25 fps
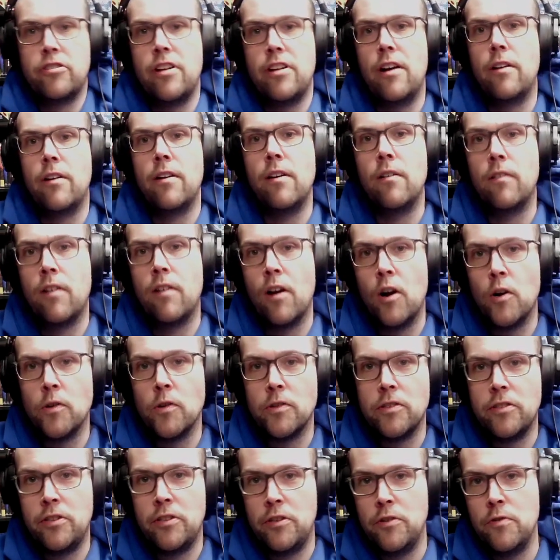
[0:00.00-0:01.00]
shout out
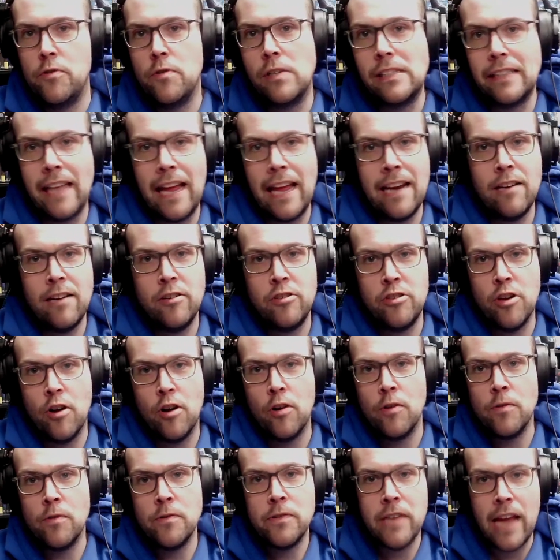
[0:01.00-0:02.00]
goes to Glenn
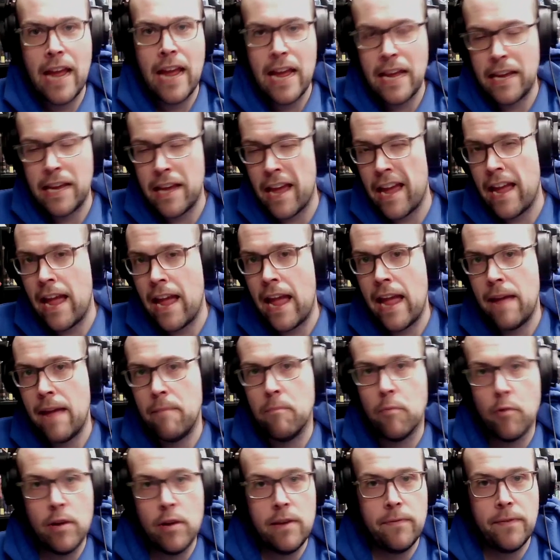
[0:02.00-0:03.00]
Jones, aka
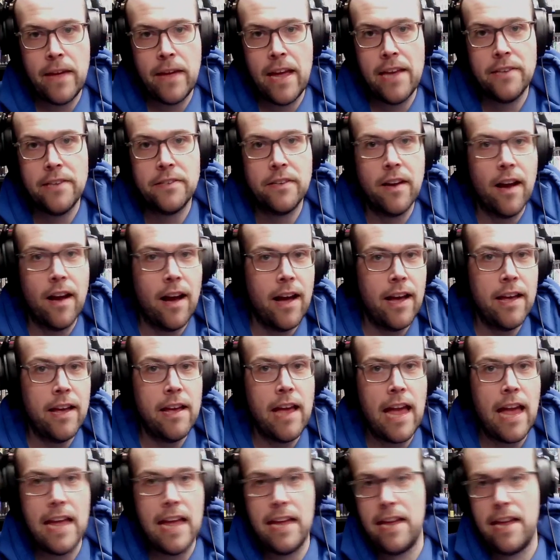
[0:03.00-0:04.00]
Briefcase
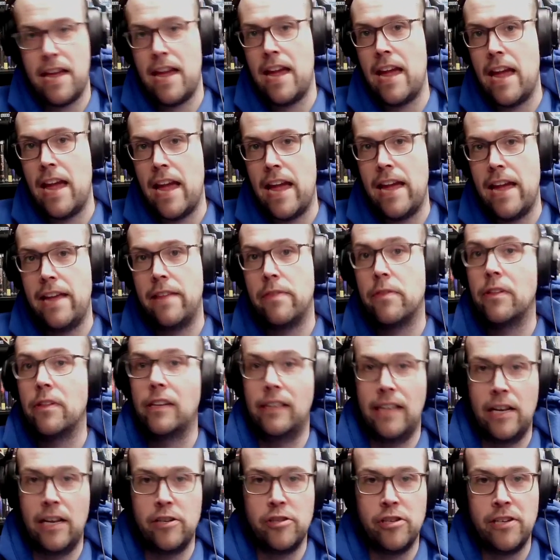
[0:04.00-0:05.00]
Guy, aka the
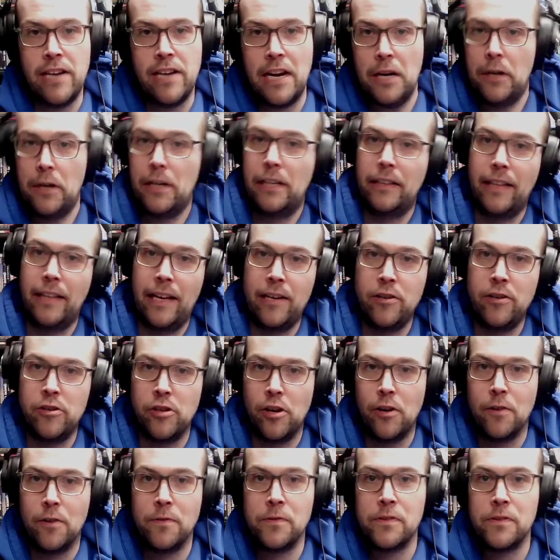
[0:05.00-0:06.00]
legendary Glenn
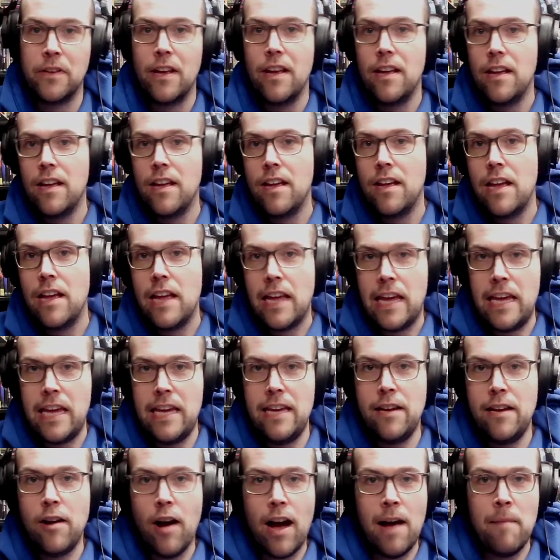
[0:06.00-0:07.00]
Jones.
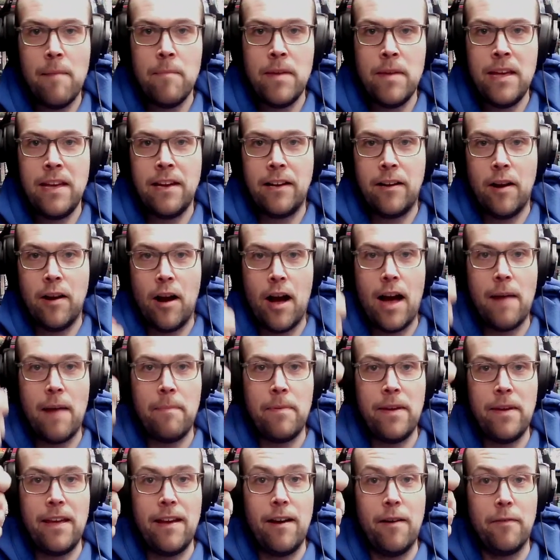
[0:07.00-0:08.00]
He got me a
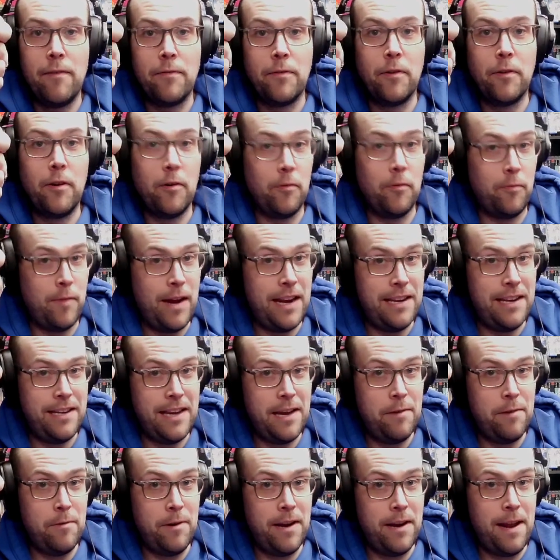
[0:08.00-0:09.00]
copy of Red
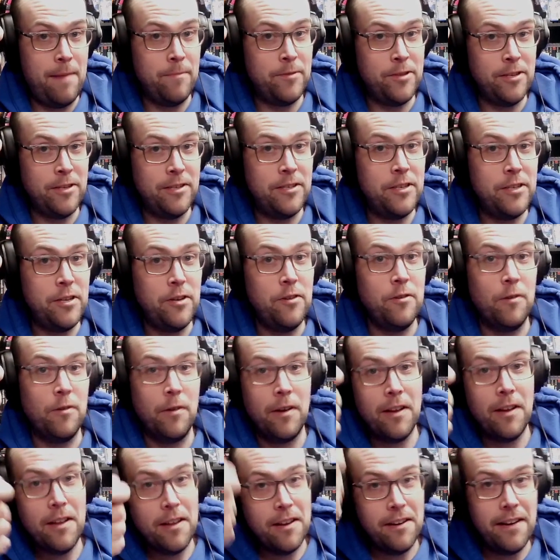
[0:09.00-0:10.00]
Dead Redemption
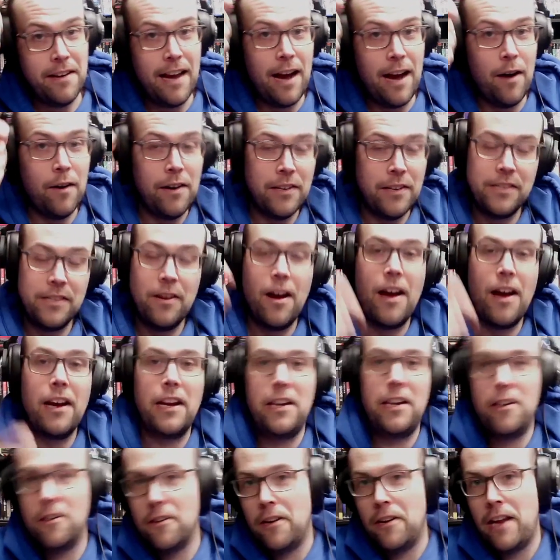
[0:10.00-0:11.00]
2. Now it is not
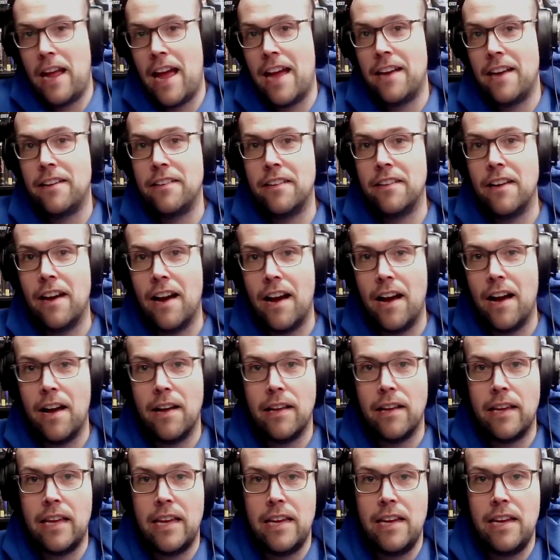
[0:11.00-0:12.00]
here yet. Uh,
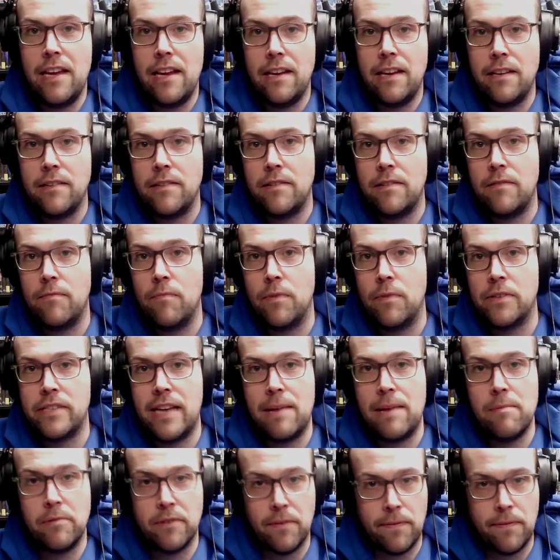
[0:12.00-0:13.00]
he was
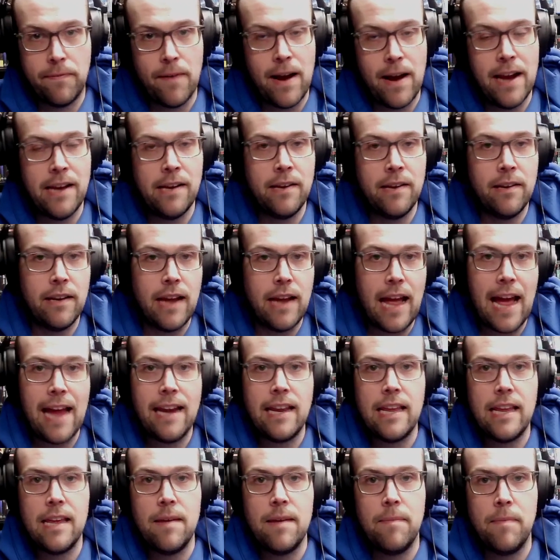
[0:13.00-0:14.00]
able to find it
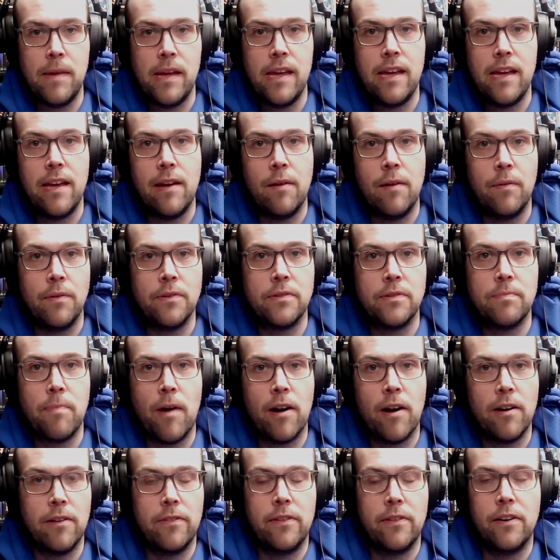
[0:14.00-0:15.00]
at EB. It was
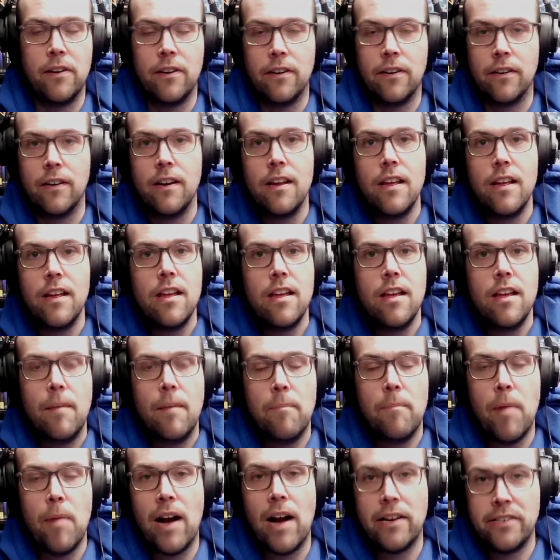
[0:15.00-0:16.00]
part of their
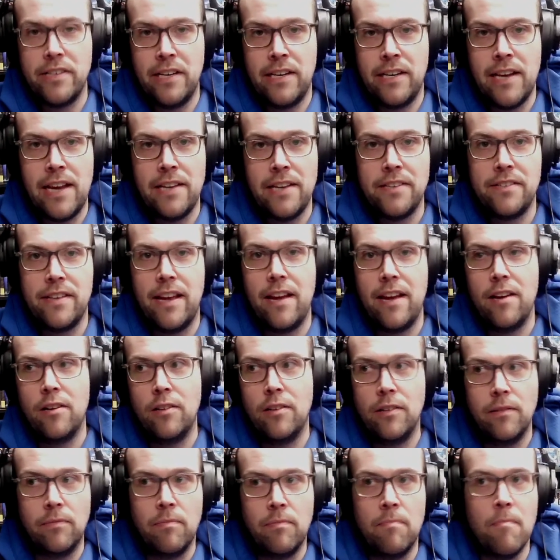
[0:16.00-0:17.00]
Boxing Day
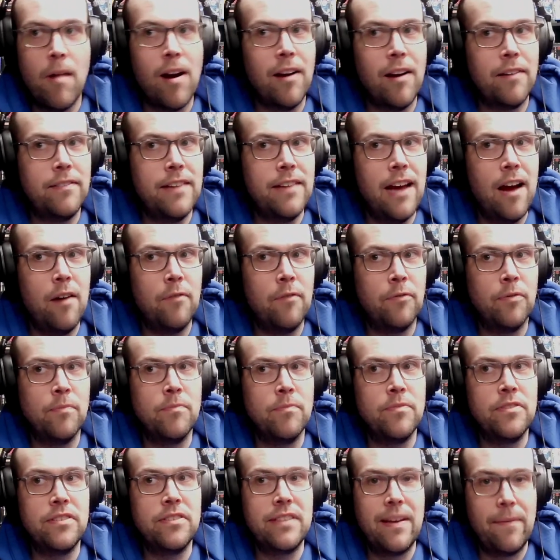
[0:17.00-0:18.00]
sale, marked down
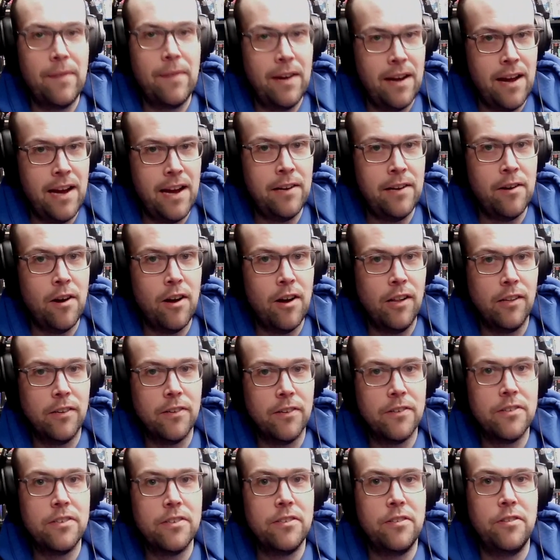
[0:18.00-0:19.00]
from
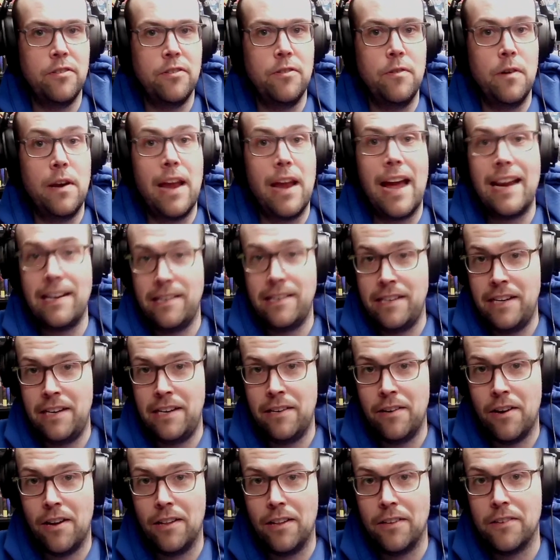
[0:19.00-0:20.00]
$79 to
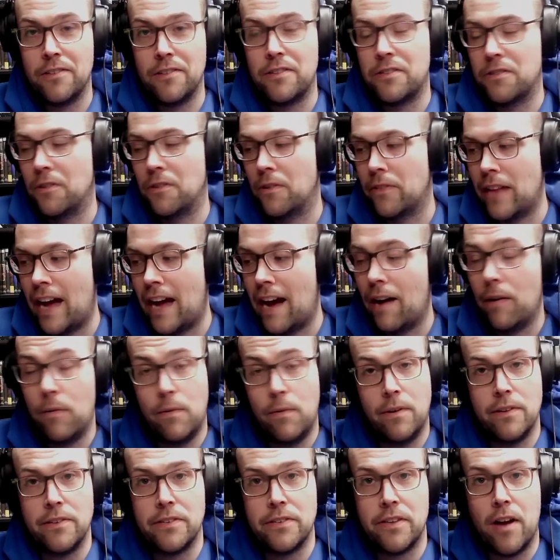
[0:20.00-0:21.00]
$19. So that
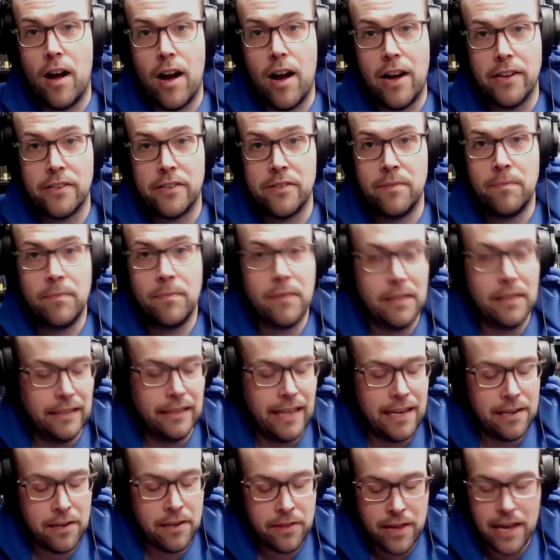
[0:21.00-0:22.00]
was awesome.
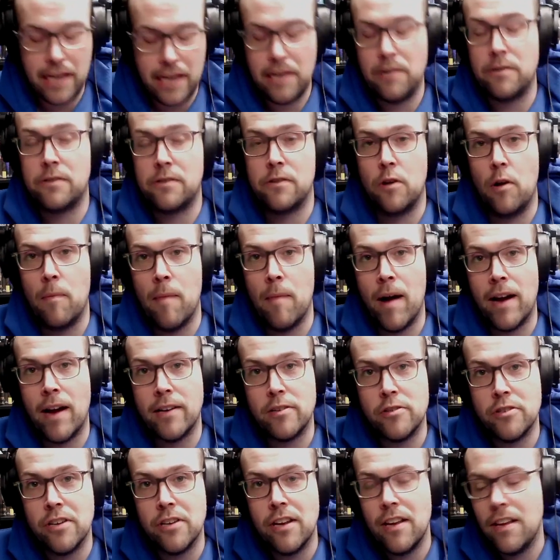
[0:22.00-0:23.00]
Glenn, thank you so
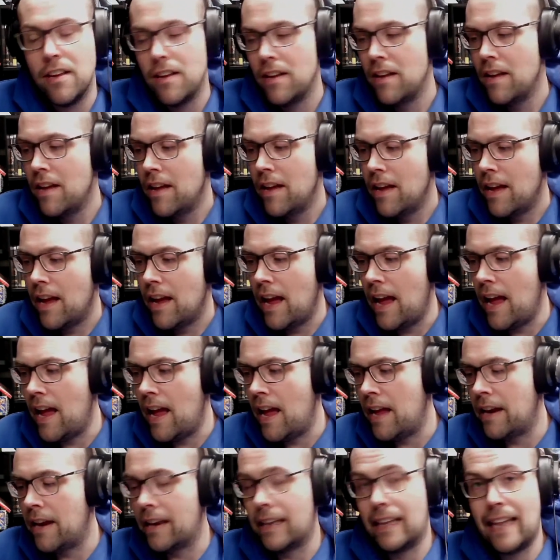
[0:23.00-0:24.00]
much.
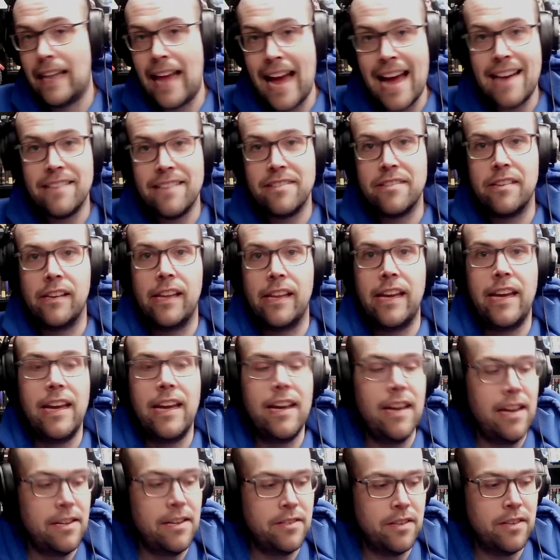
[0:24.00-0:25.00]
And
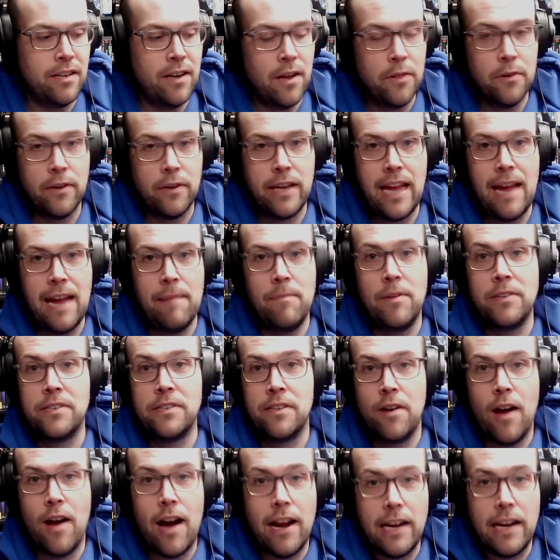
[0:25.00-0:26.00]
lastly is another game
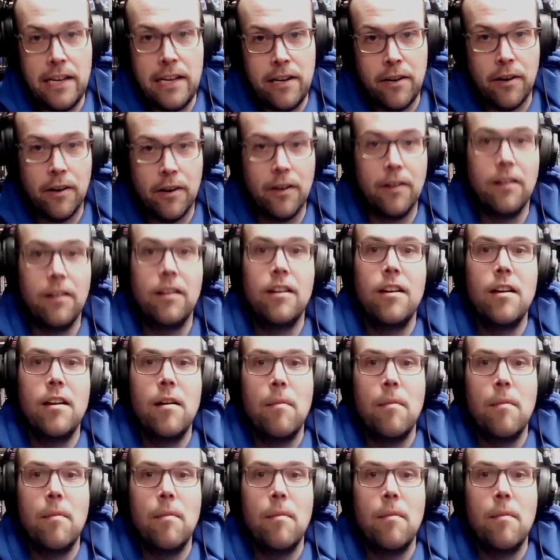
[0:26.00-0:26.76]
that's not here,